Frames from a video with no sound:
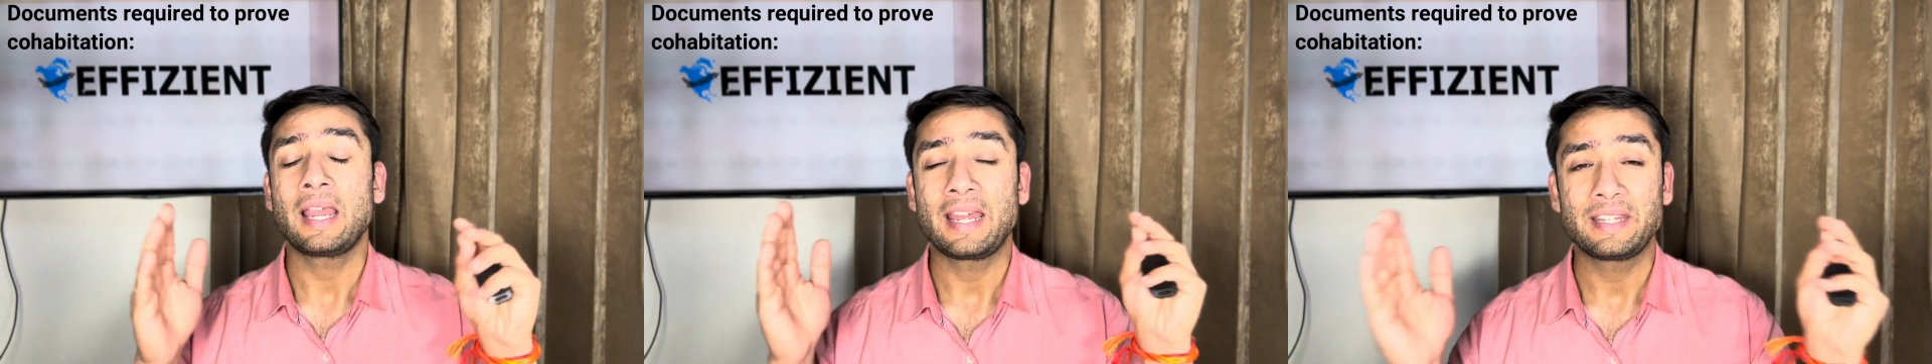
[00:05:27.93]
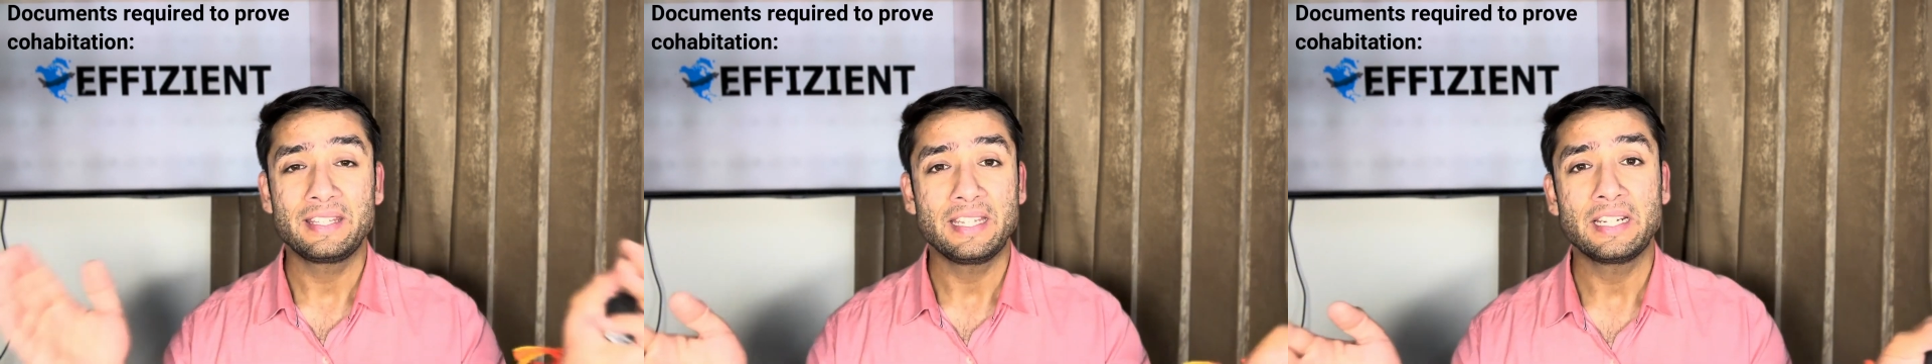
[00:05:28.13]

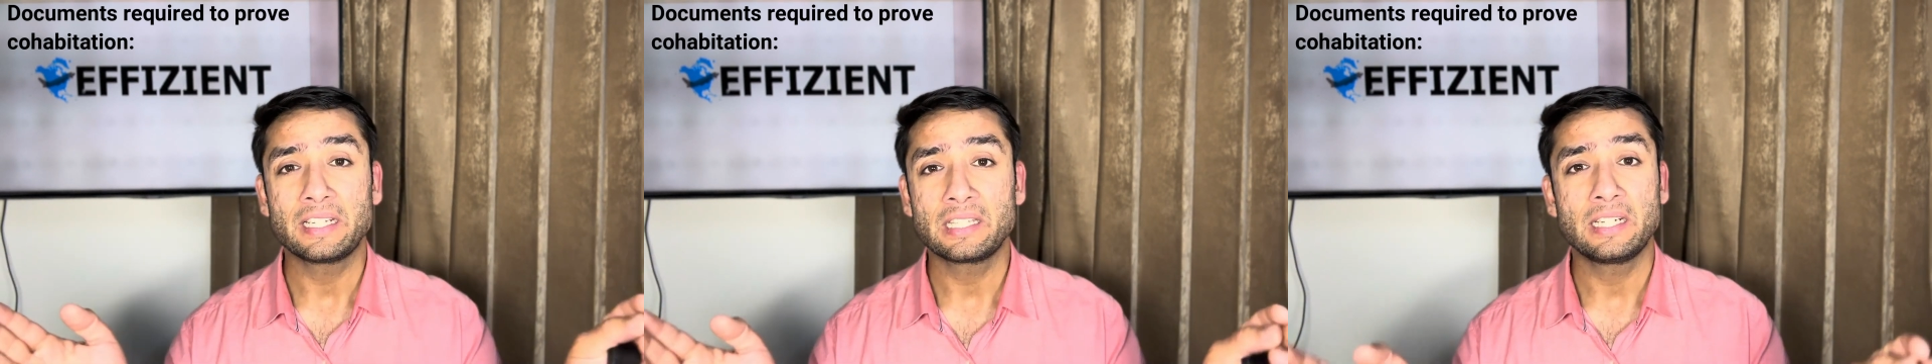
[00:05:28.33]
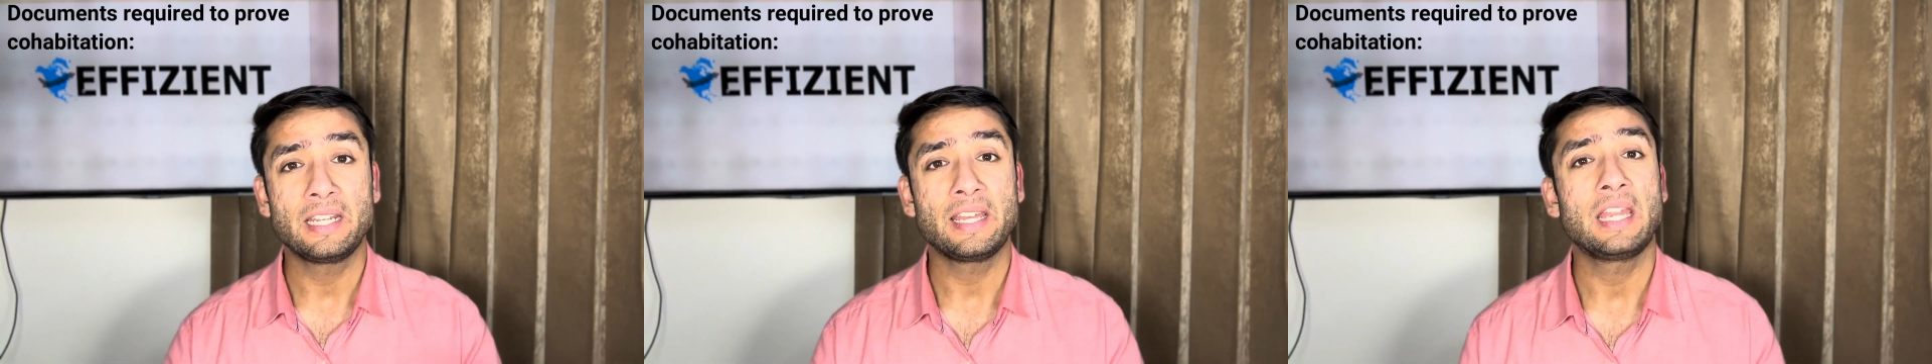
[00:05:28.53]
At the end
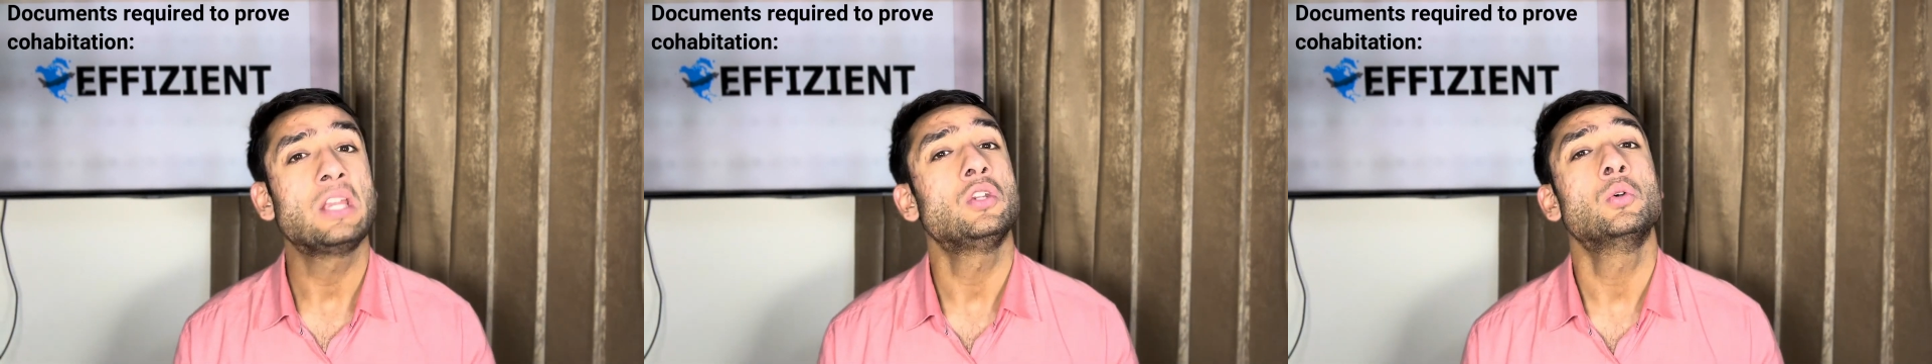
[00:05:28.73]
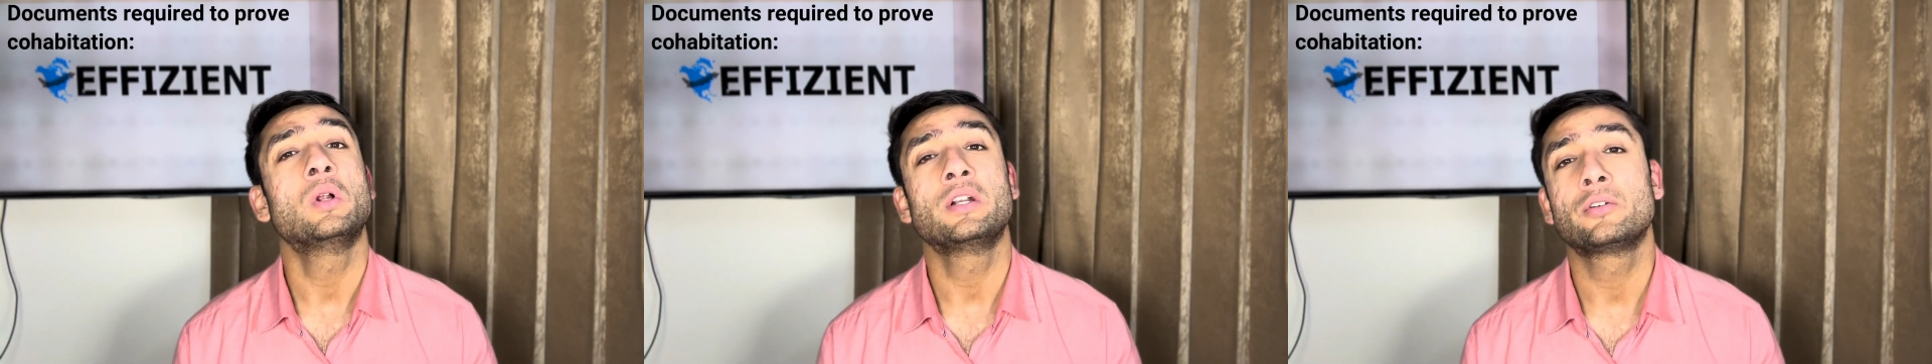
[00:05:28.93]
of the day,
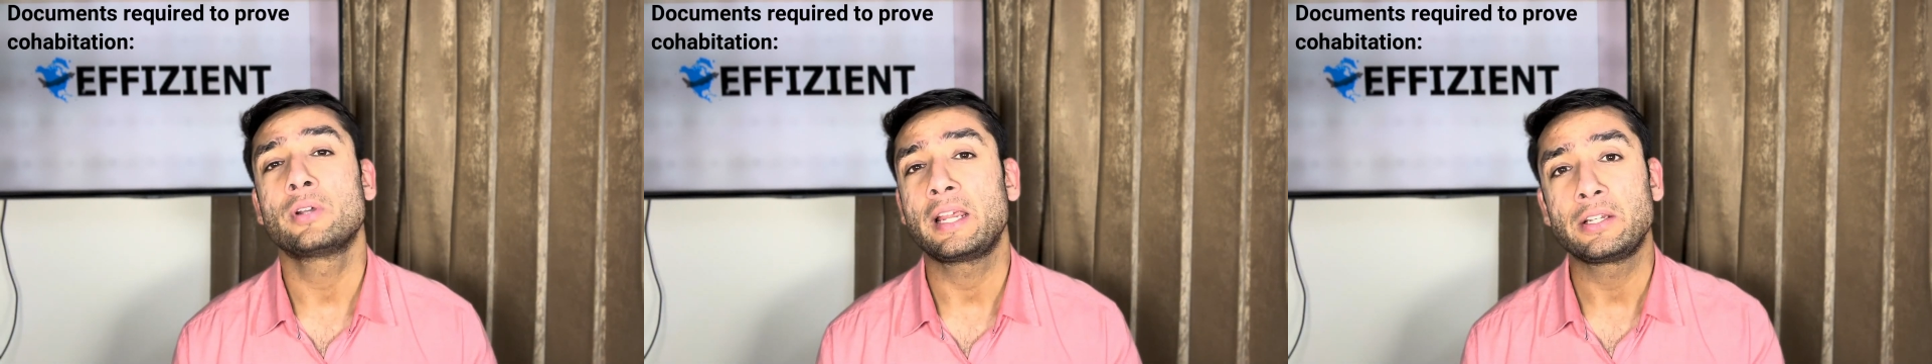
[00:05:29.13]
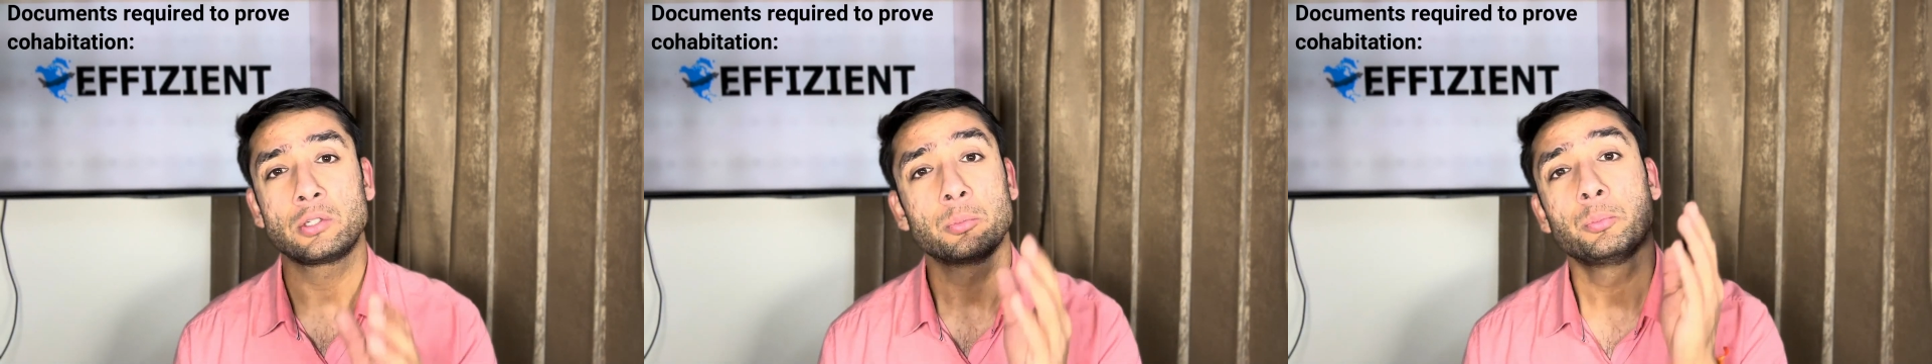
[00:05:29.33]
you are
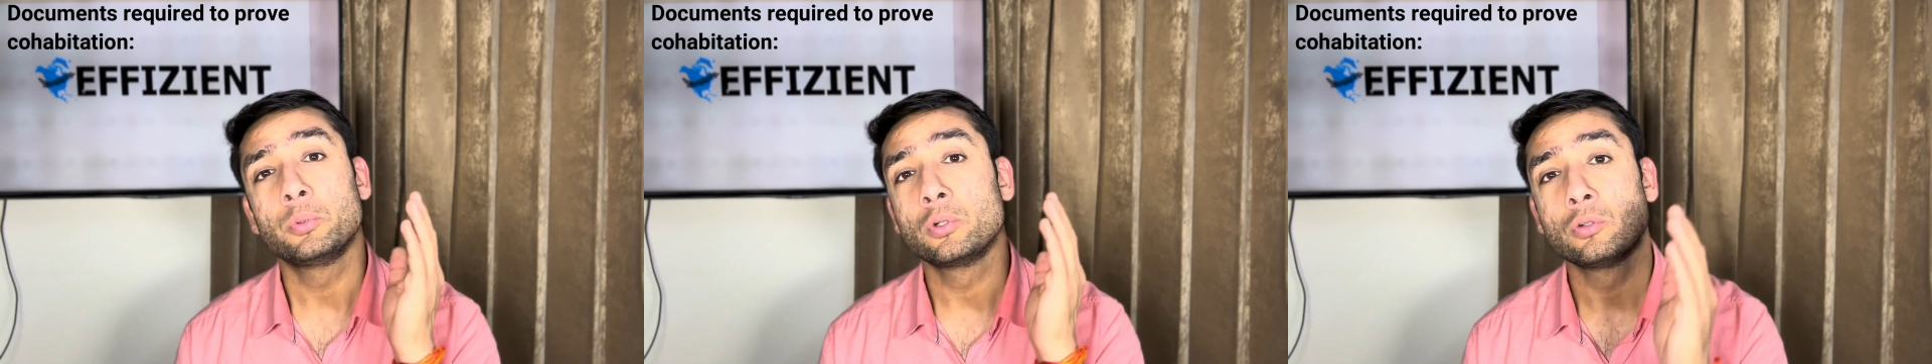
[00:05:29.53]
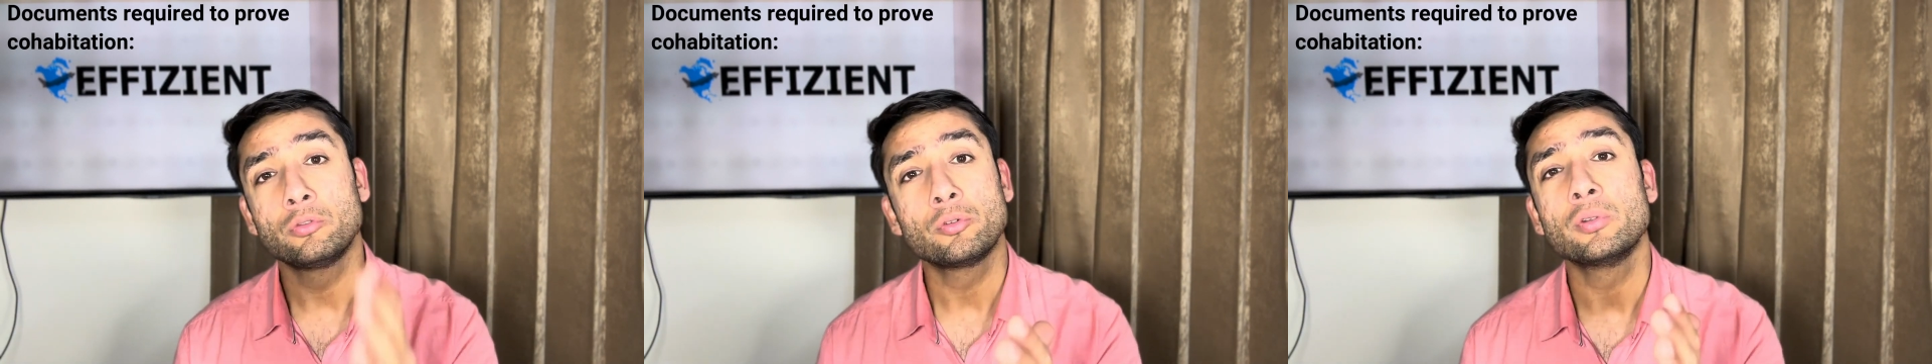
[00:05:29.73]
trying to
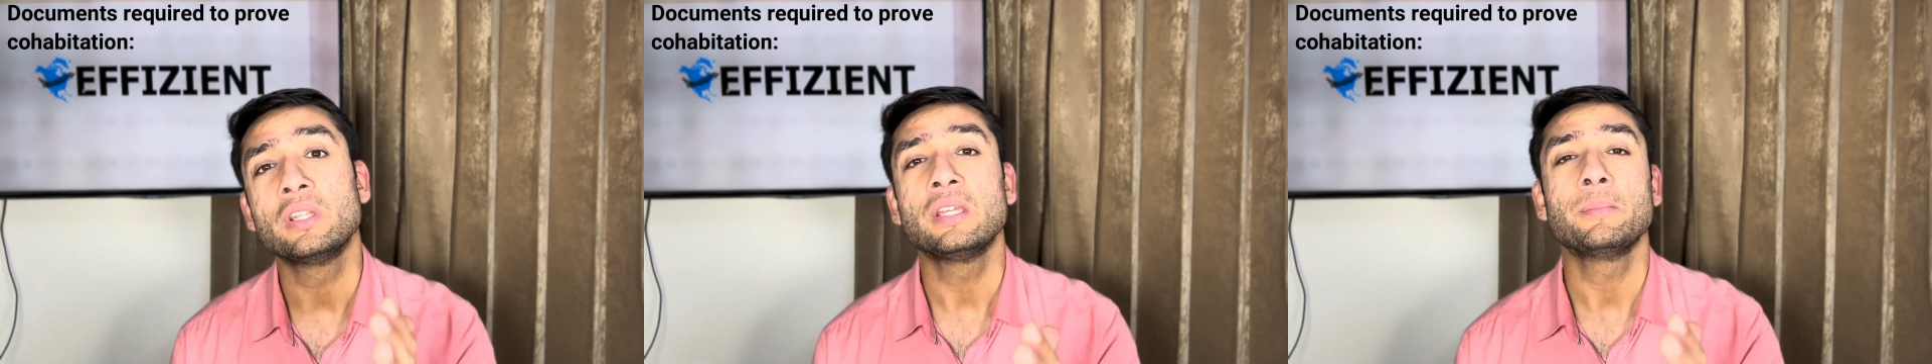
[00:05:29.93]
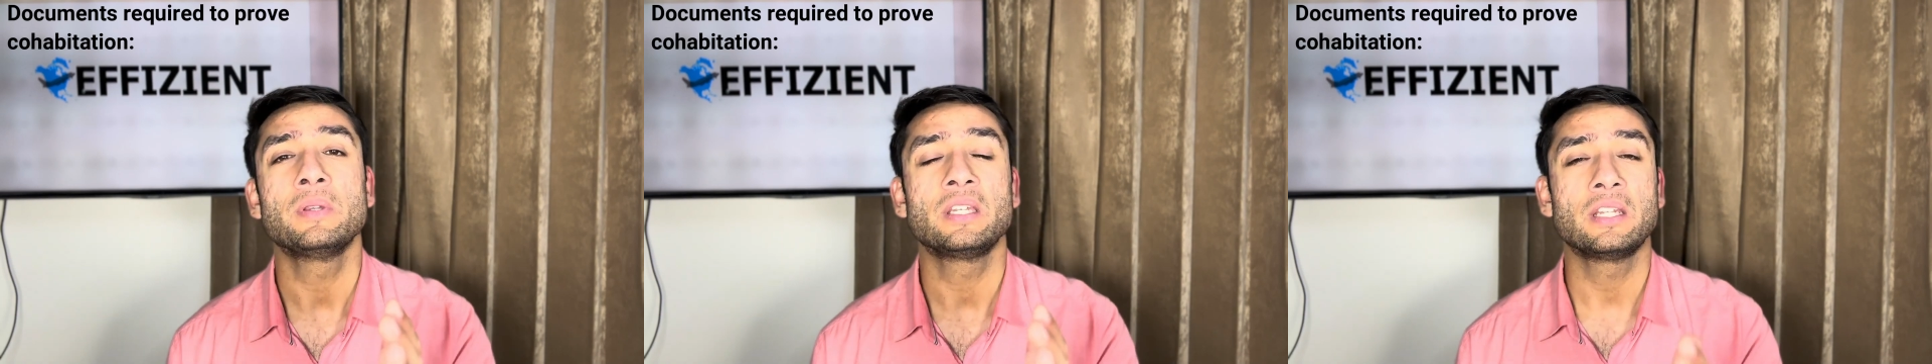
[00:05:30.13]
prove to
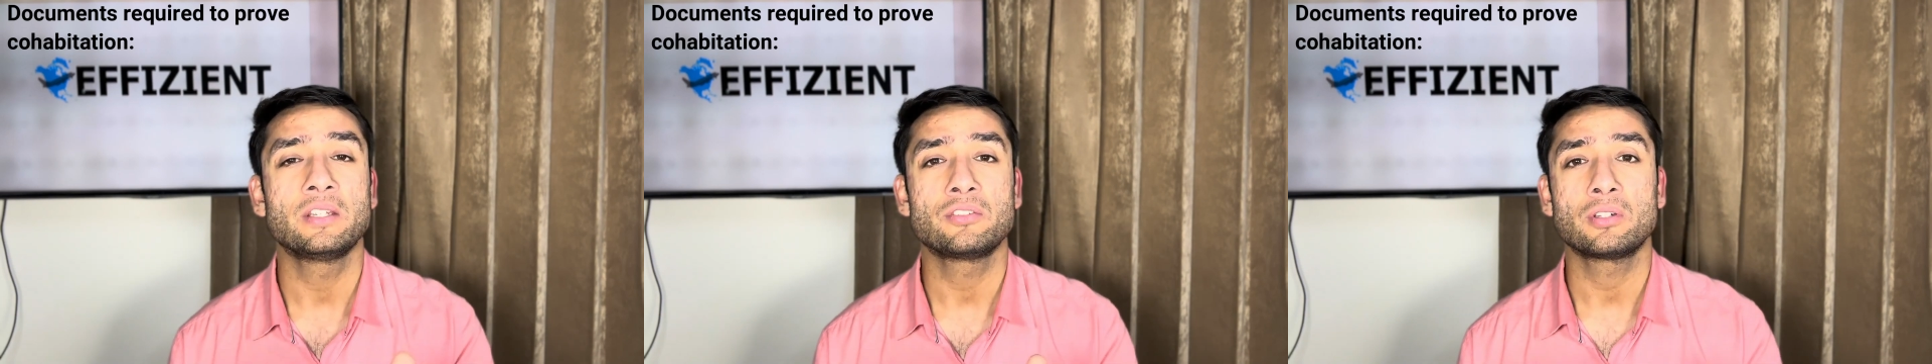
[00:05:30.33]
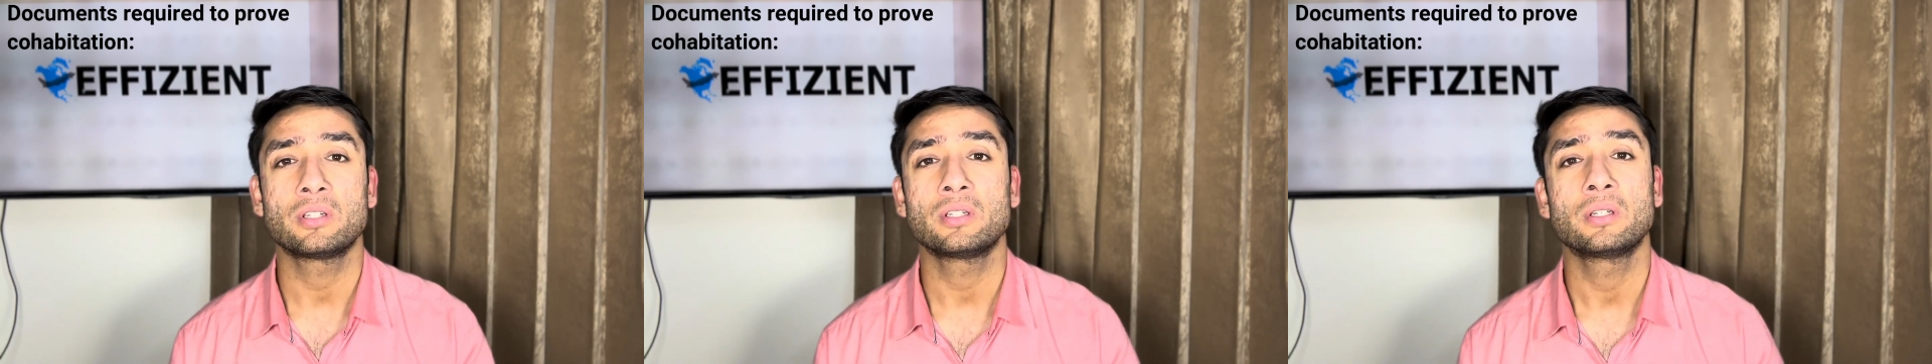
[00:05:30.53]
the
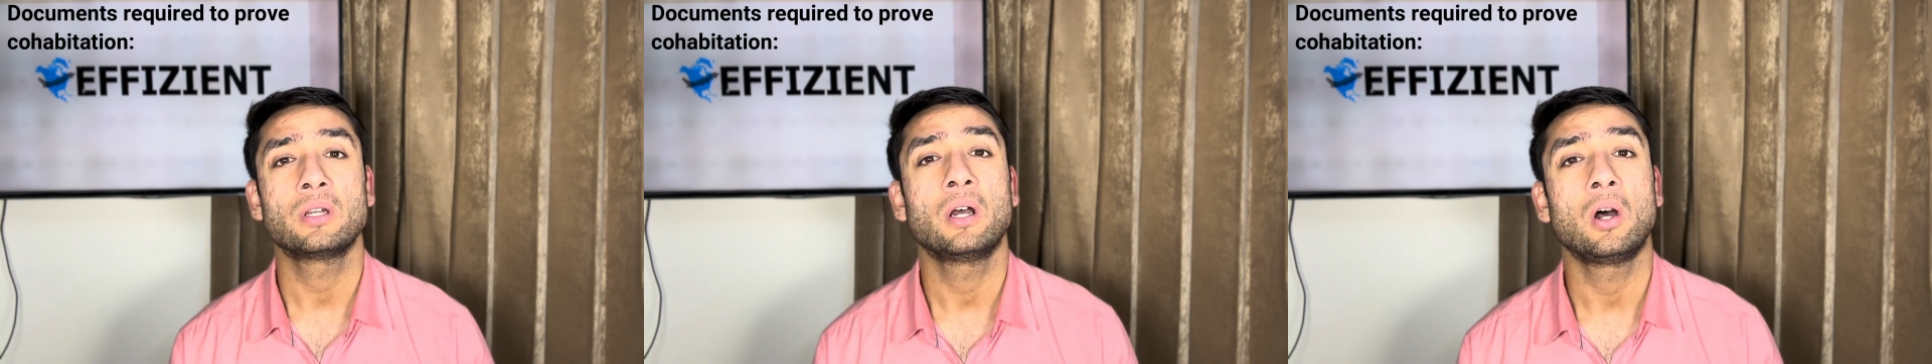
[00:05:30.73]
immigration